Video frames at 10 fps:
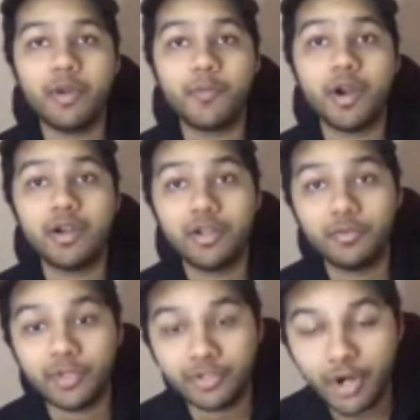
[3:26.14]
We are
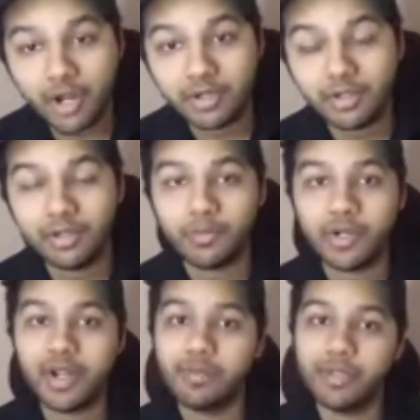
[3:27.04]
partnered with Tron.
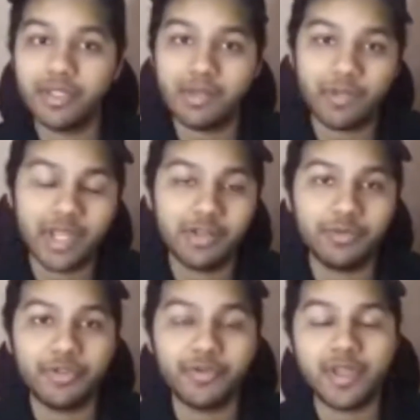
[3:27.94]
We are helping them get
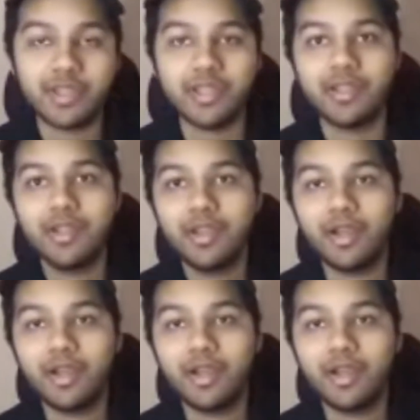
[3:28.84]
to UAE.